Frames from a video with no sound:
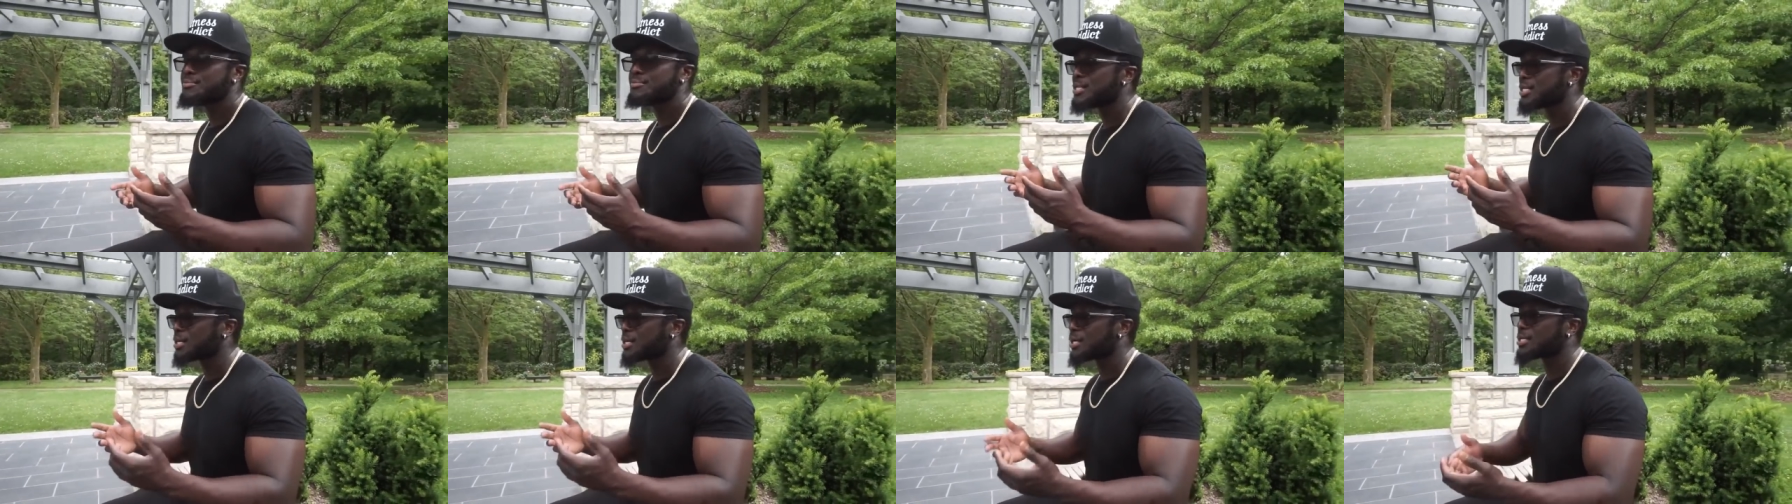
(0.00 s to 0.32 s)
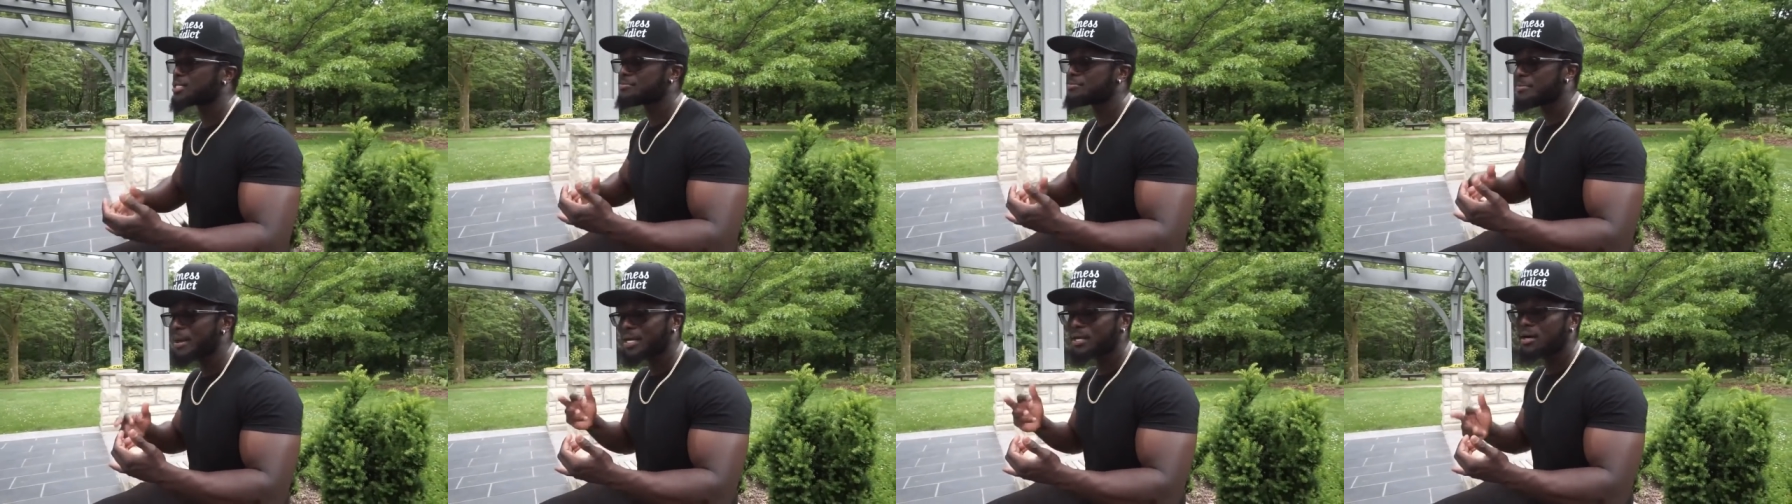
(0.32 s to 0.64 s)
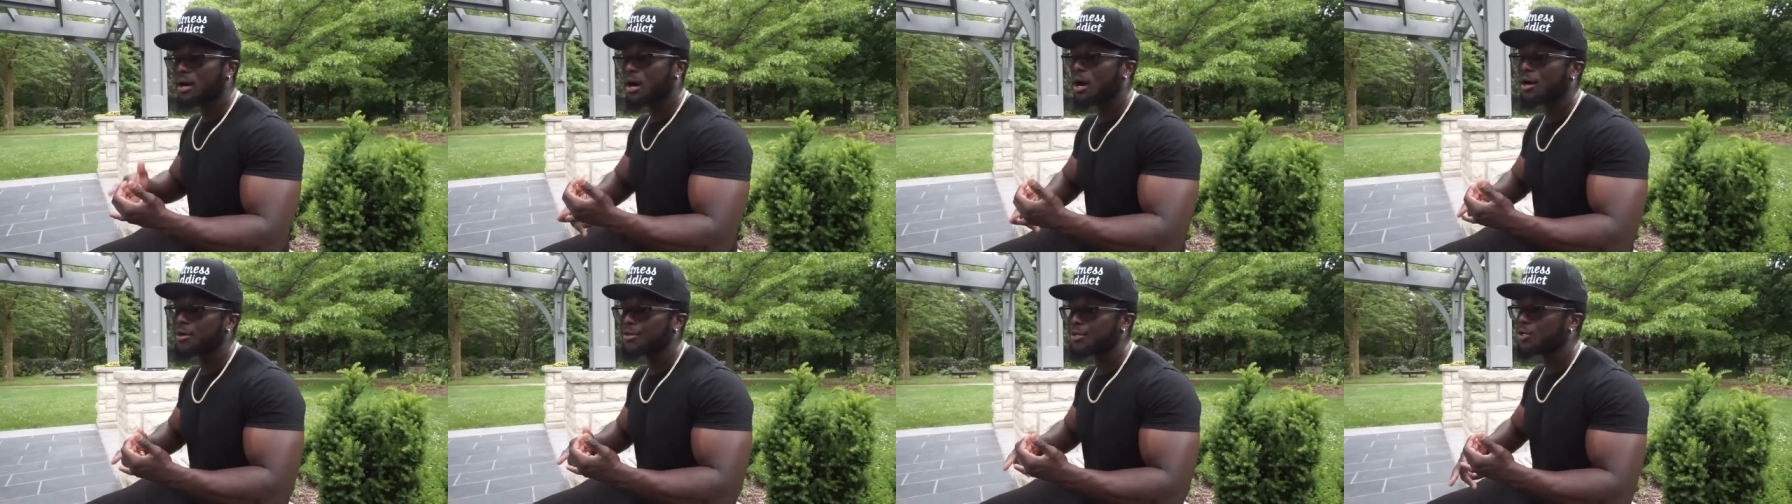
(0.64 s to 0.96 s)
Because my
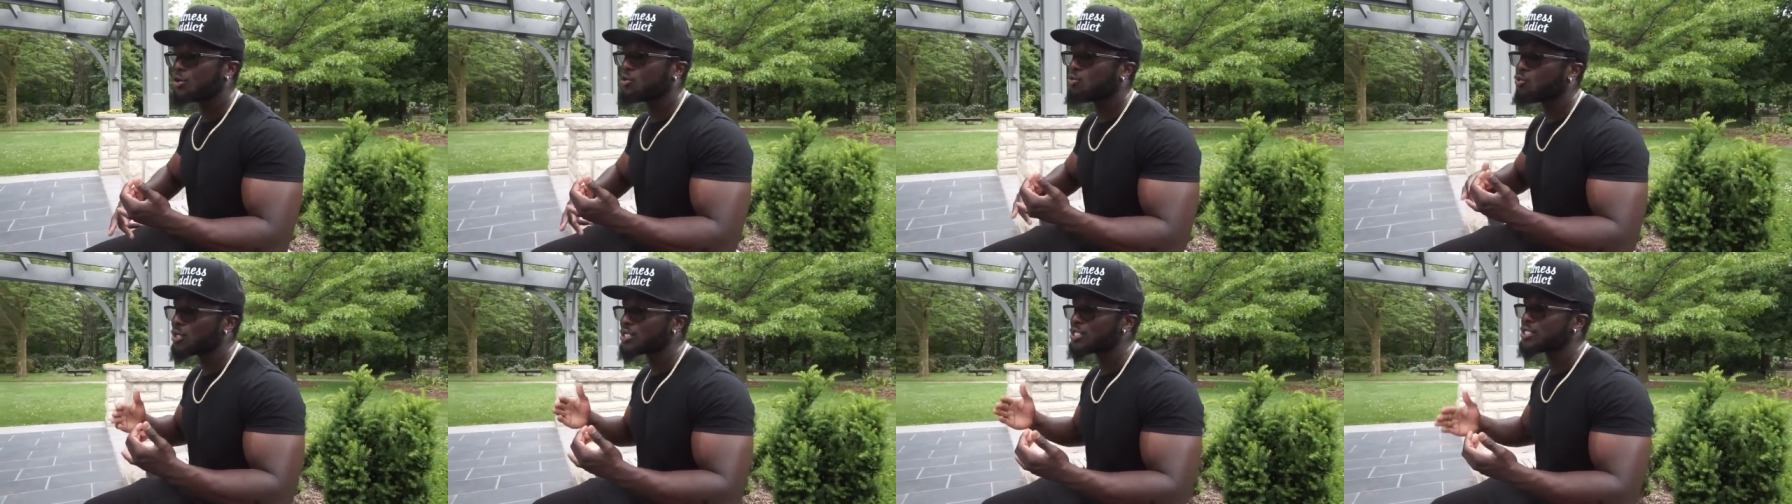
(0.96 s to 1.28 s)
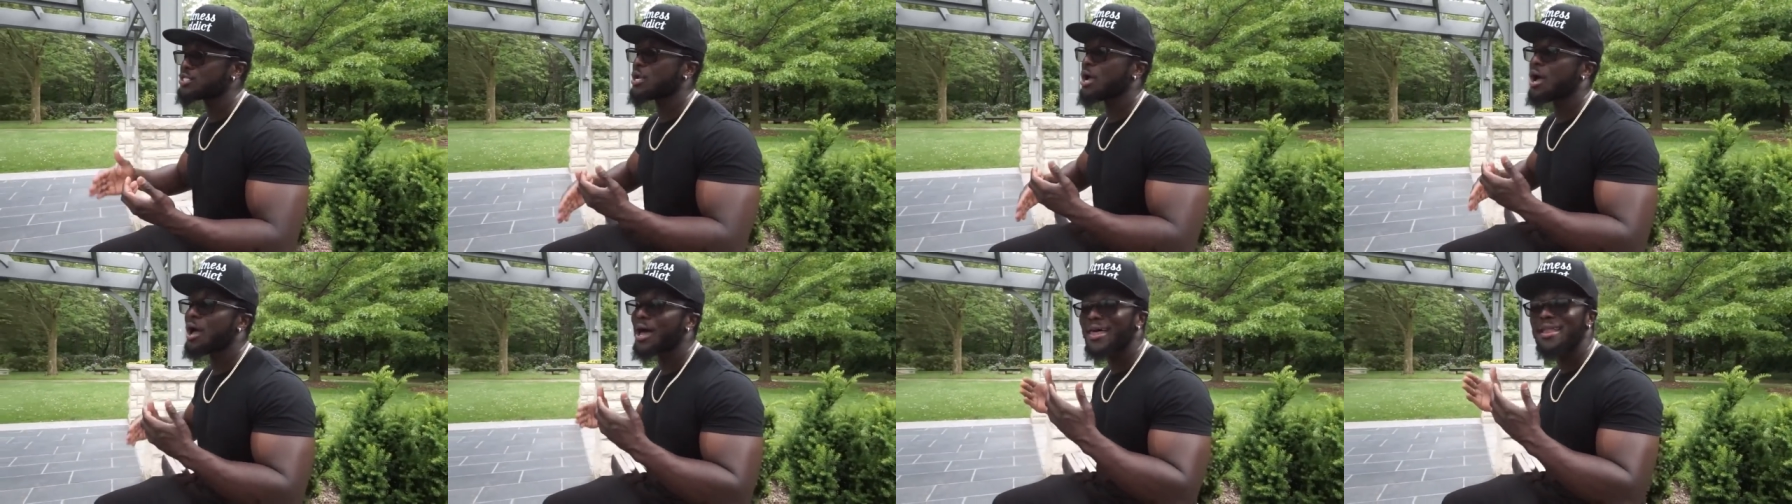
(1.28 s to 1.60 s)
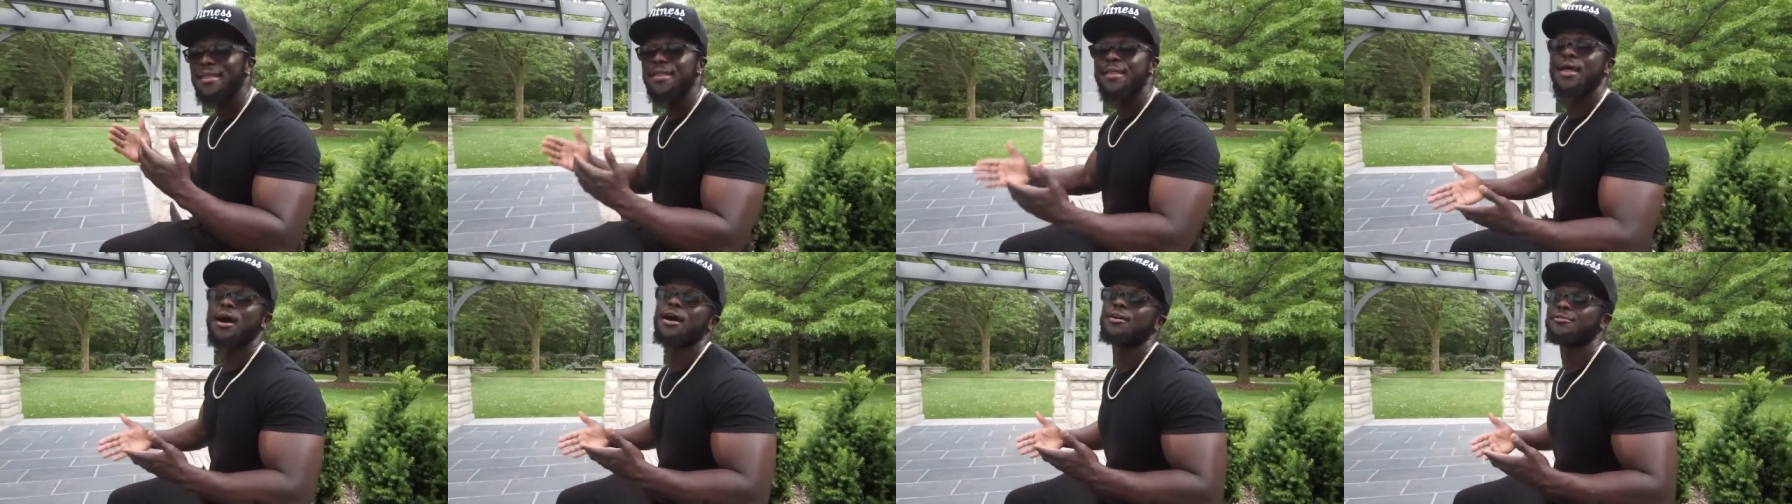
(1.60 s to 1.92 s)
cardio was not
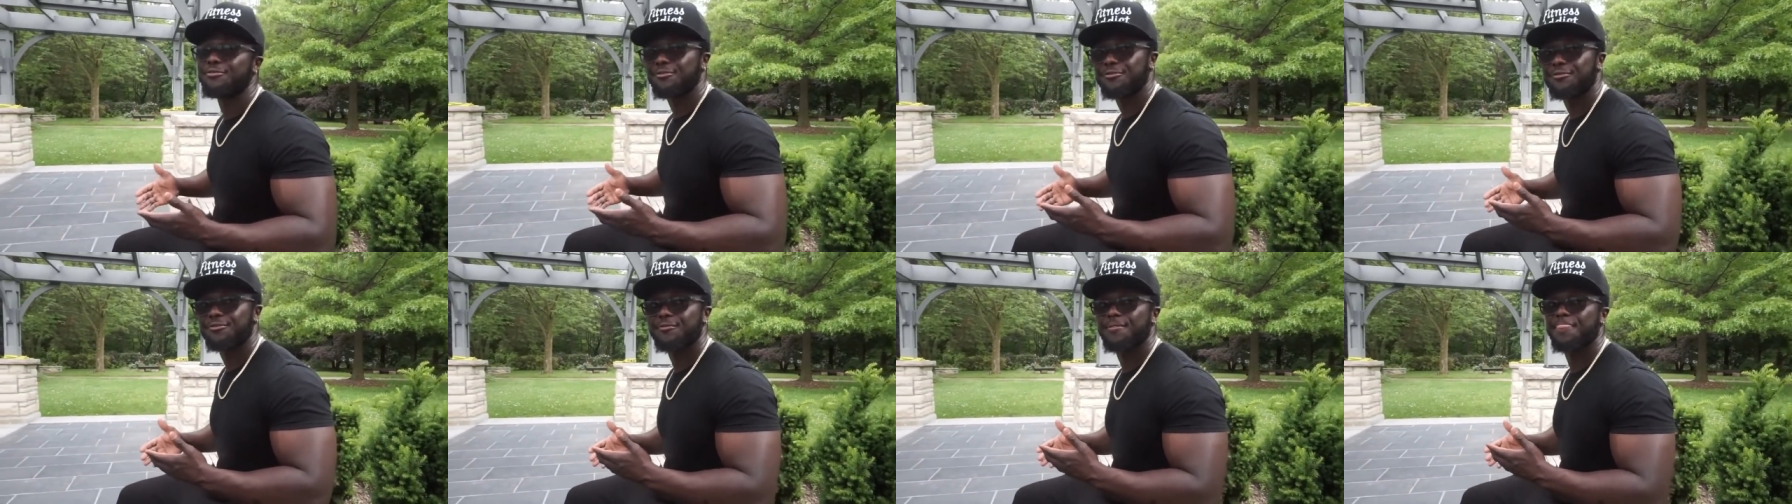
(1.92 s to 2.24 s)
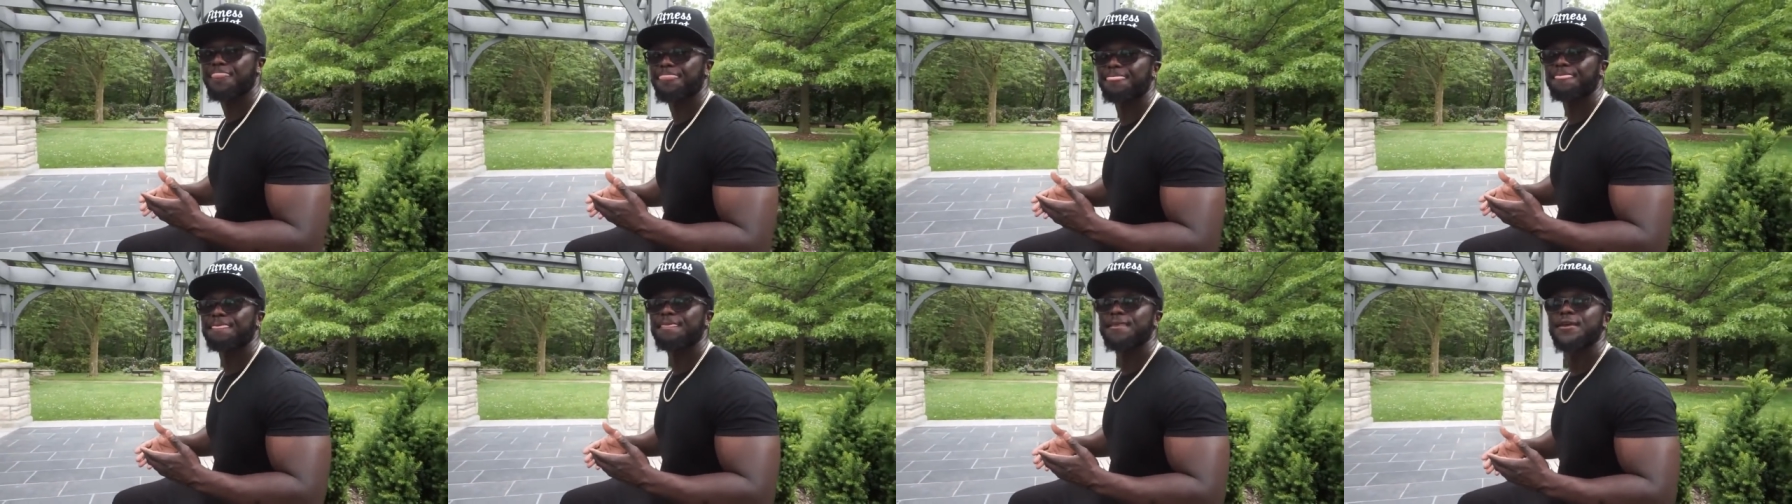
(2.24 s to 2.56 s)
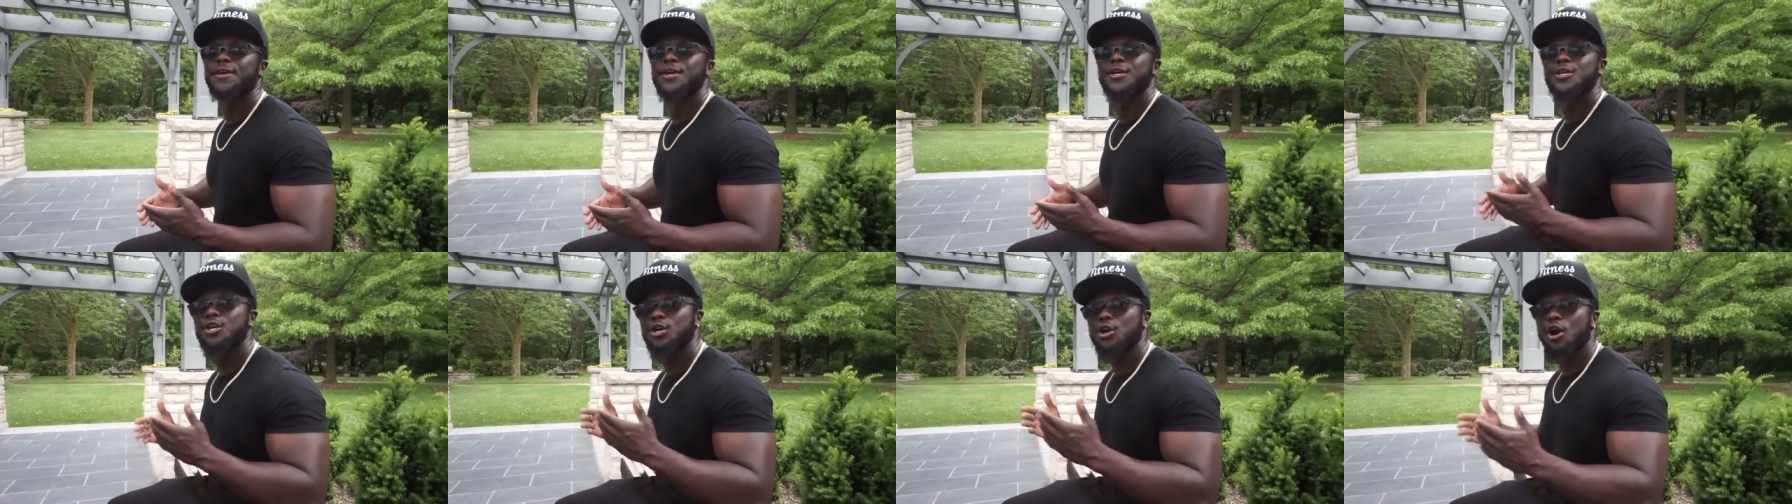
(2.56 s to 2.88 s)
enough.
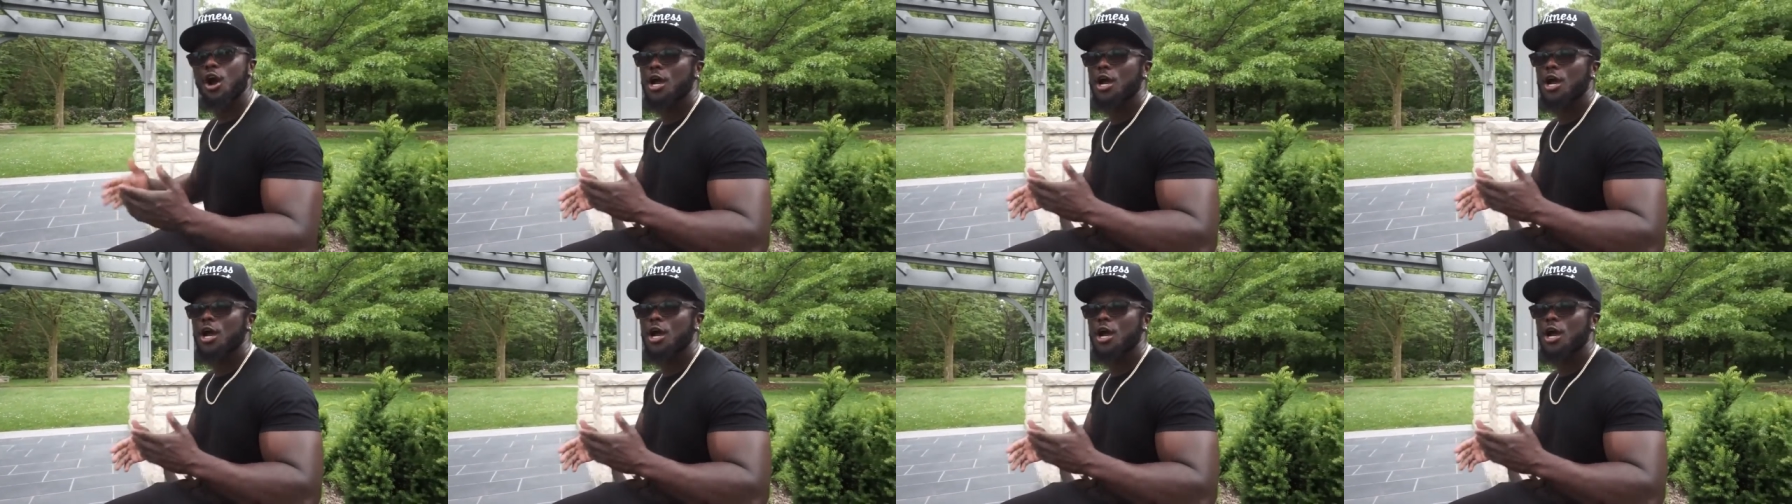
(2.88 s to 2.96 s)
Your